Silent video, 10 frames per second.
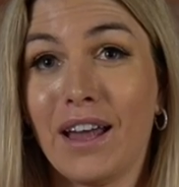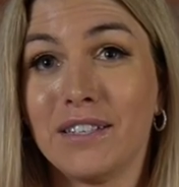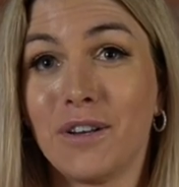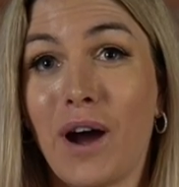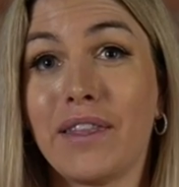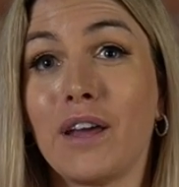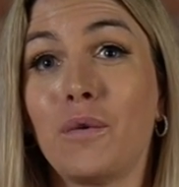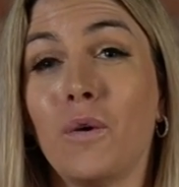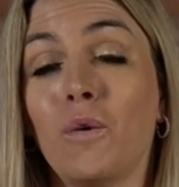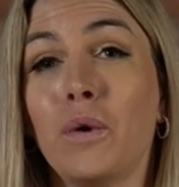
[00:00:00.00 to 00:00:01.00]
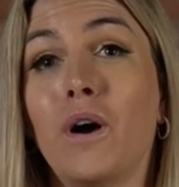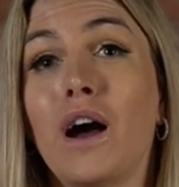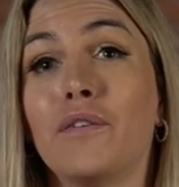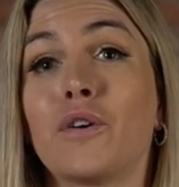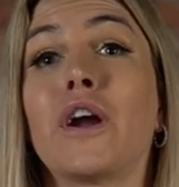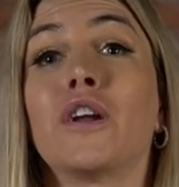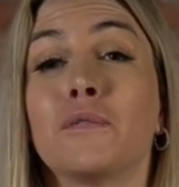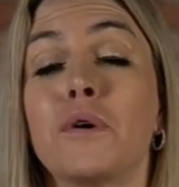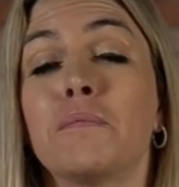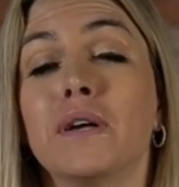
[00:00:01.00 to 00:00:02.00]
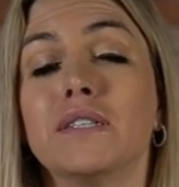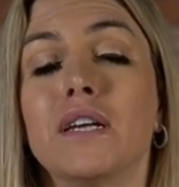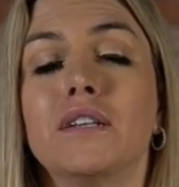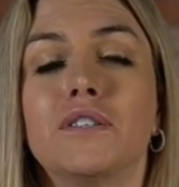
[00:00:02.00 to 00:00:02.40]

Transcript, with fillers: And so I think we all have a greater purpose.